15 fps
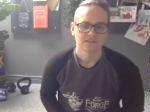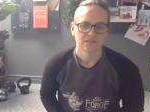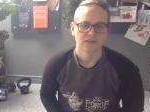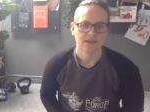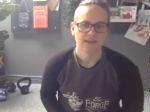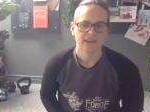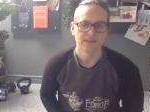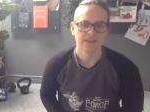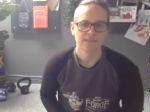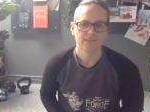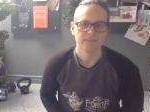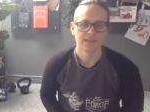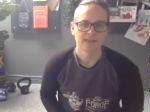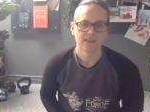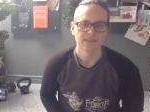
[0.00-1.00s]
Right, you've
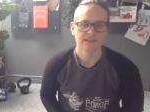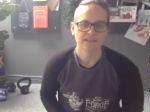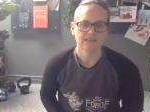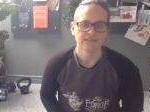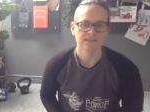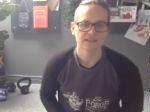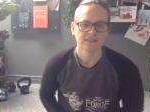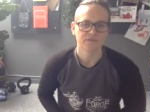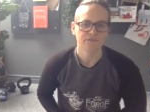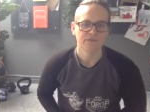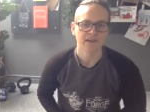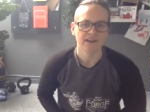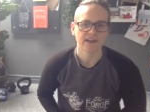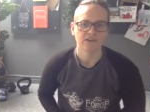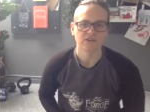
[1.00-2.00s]
made it to the
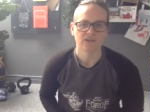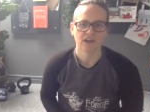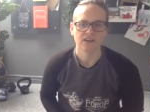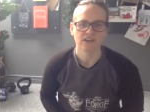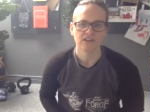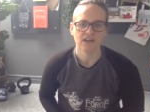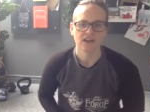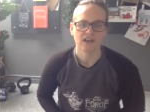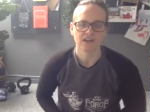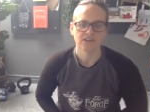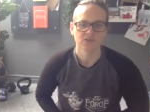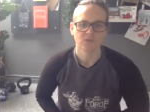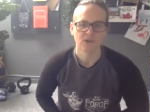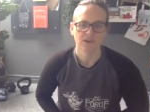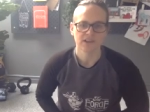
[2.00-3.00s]
final round now.
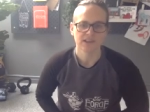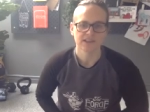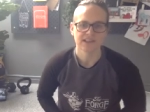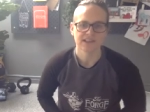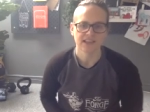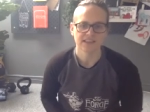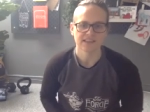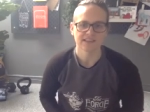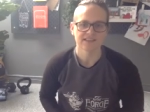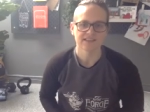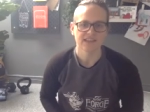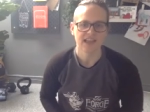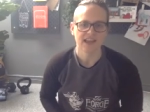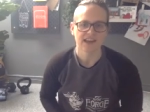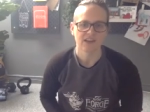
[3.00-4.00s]
So I want you to take this
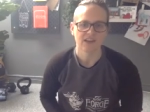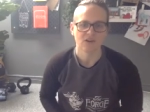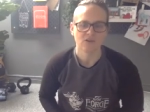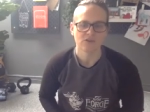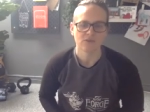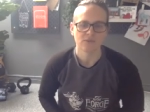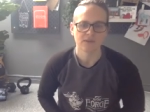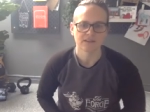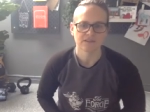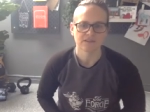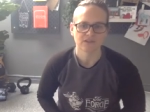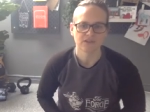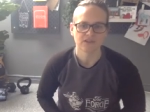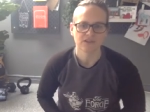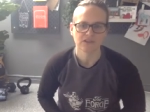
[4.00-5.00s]
steady all the way
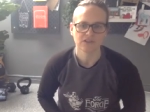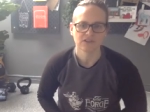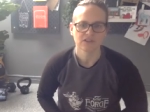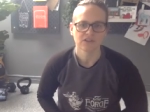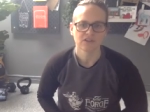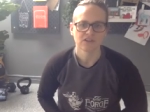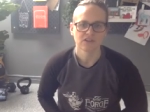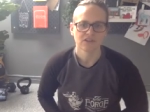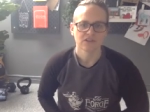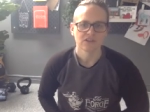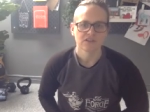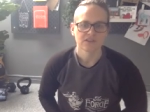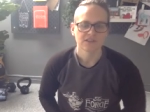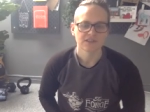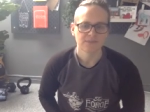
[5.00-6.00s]
through.
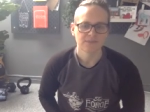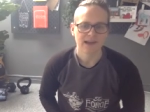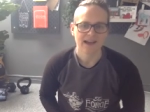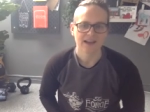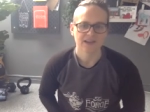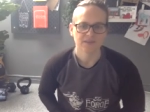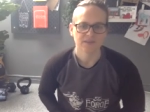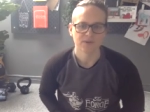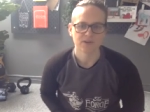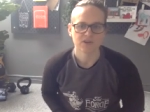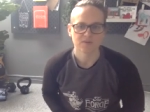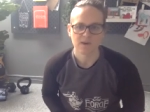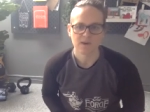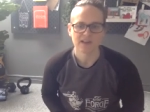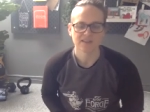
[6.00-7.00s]
Smash the
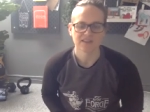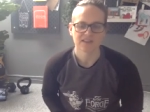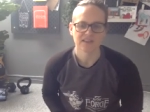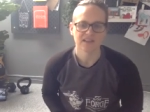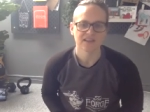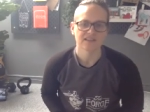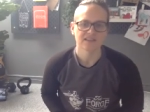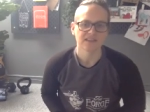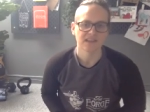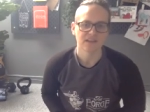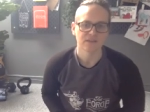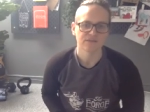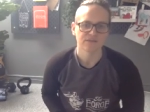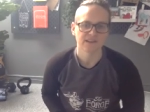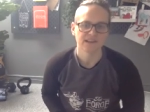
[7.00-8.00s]
push presses and
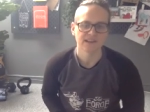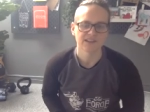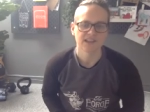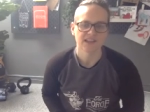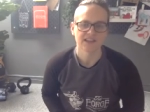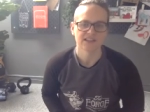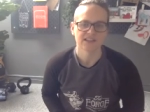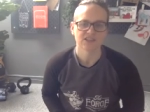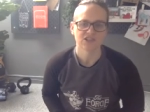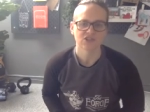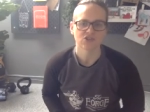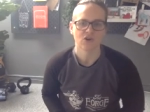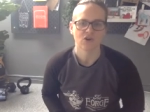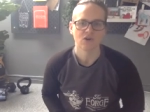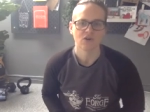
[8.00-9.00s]
then finish nice and
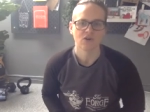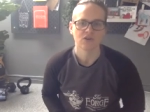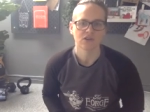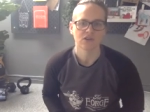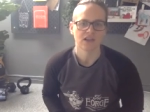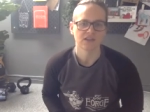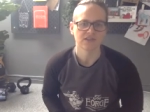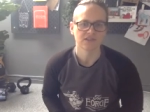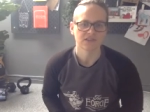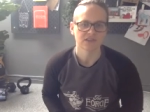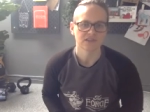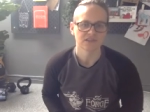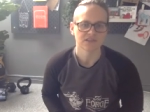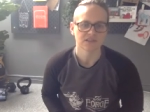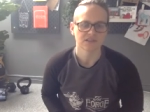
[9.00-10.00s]
strong on the
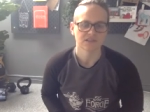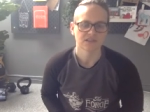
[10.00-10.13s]
lunges.